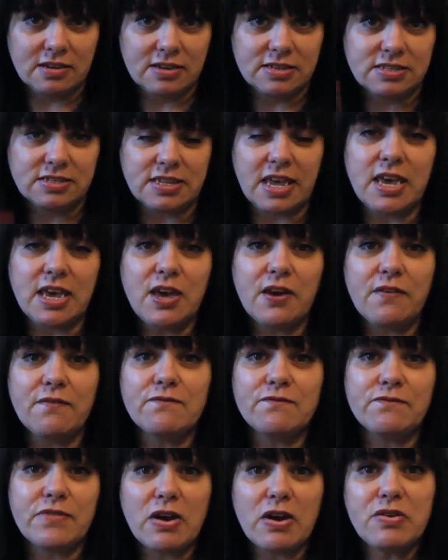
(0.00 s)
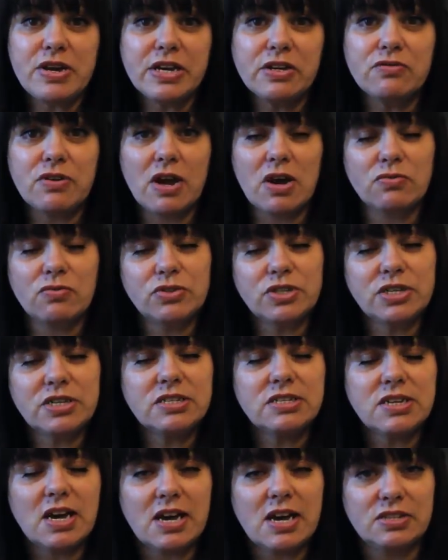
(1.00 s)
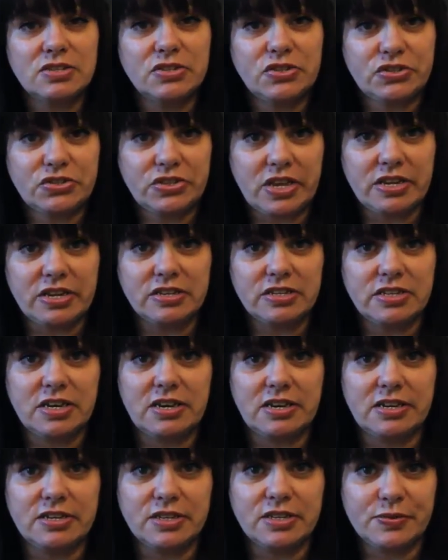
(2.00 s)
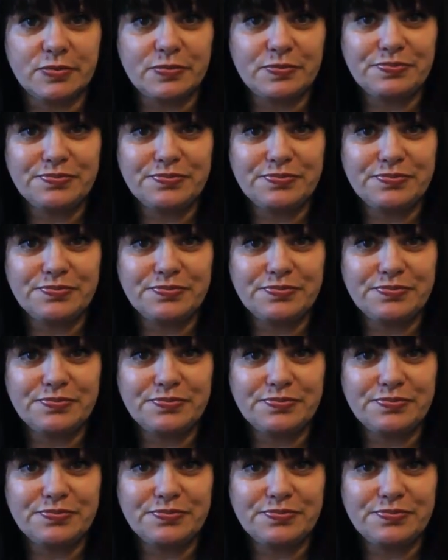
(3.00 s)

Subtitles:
Staying very grounded and centered,